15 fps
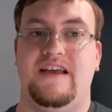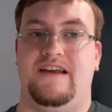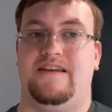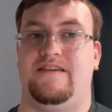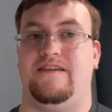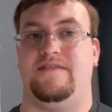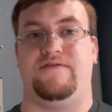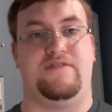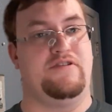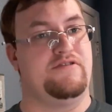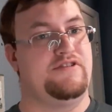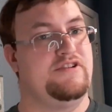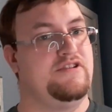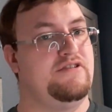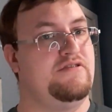And if you
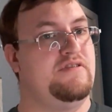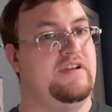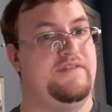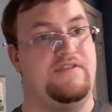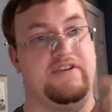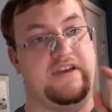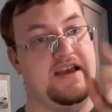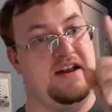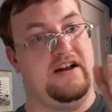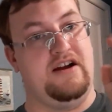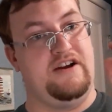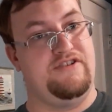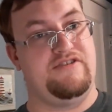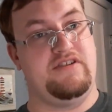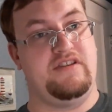get
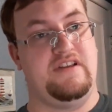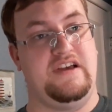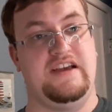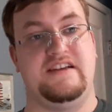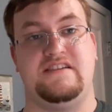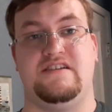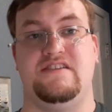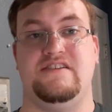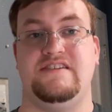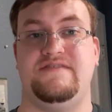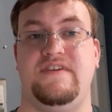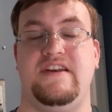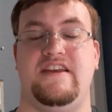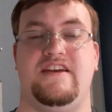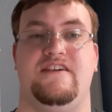100 likes on this
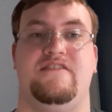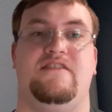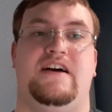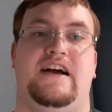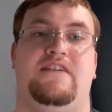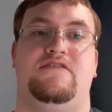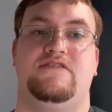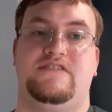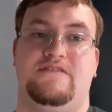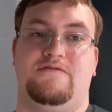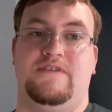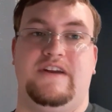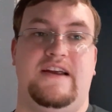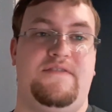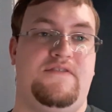video, I will do
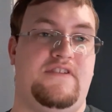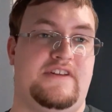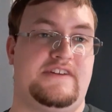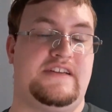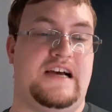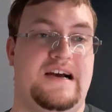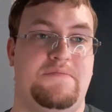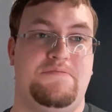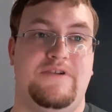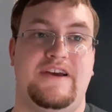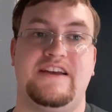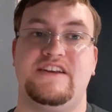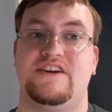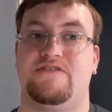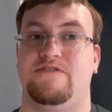whatever the top
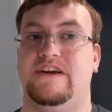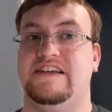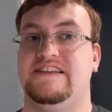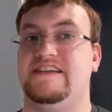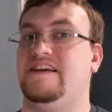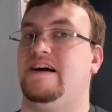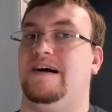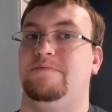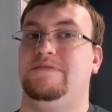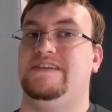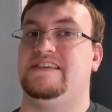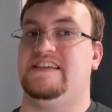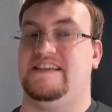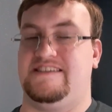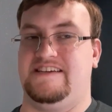ranked crazy
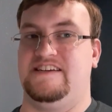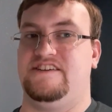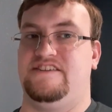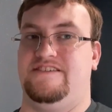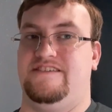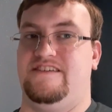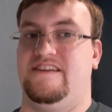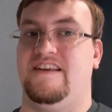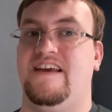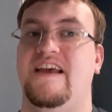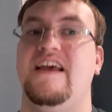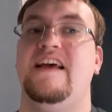comment says I should.